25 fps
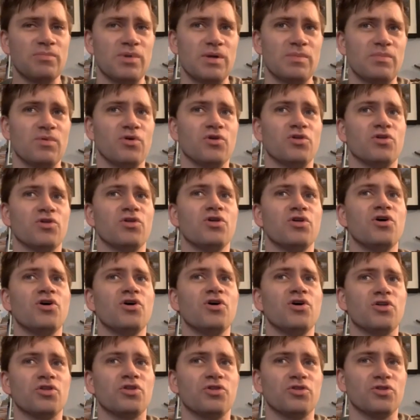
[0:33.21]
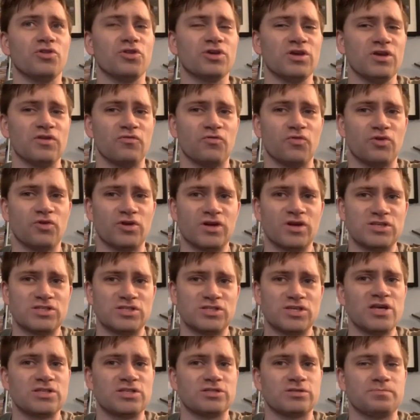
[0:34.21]
people looking for an
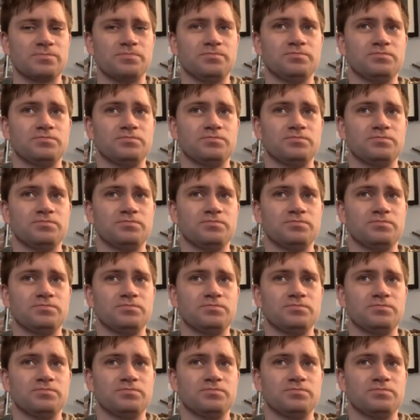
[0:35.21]
education.